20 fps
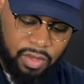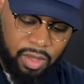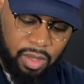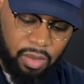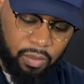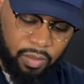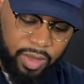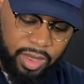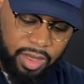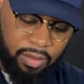
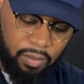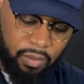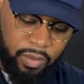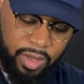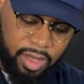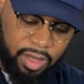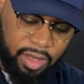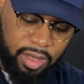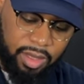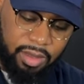So we
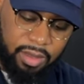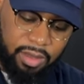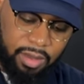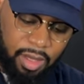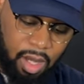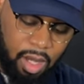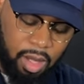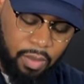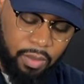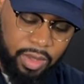we
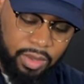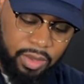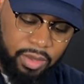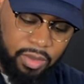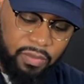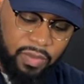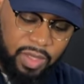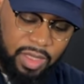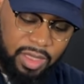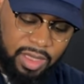our
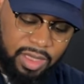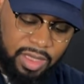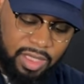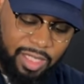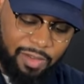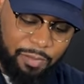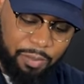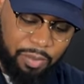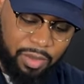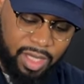UV
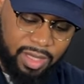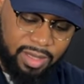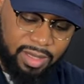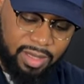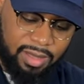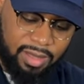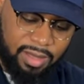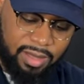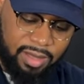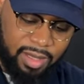DTF
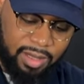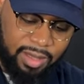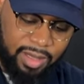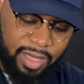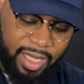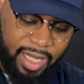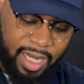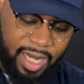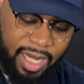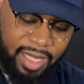process is
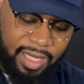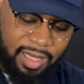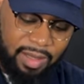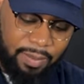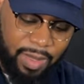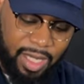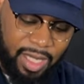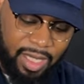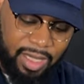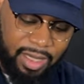unlike
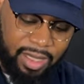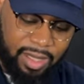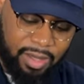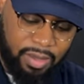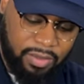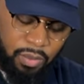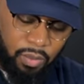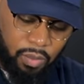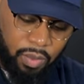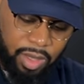anybody
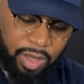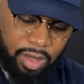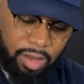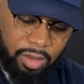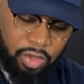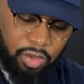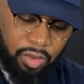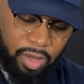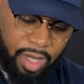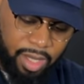else. We
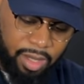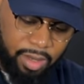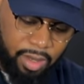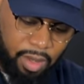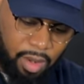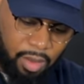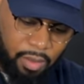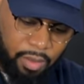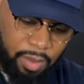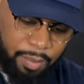are trying
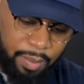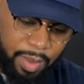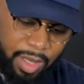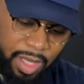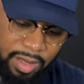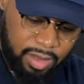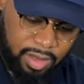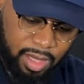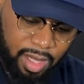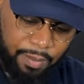our
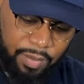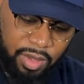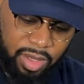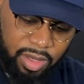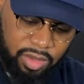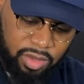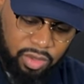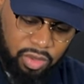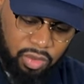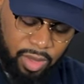best. I'm
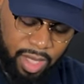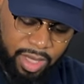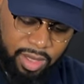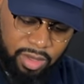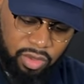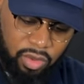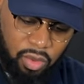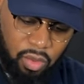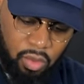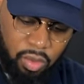gonna try
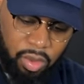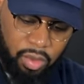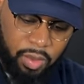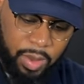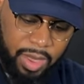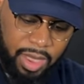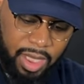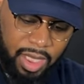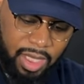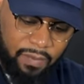this
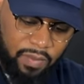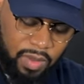corner again.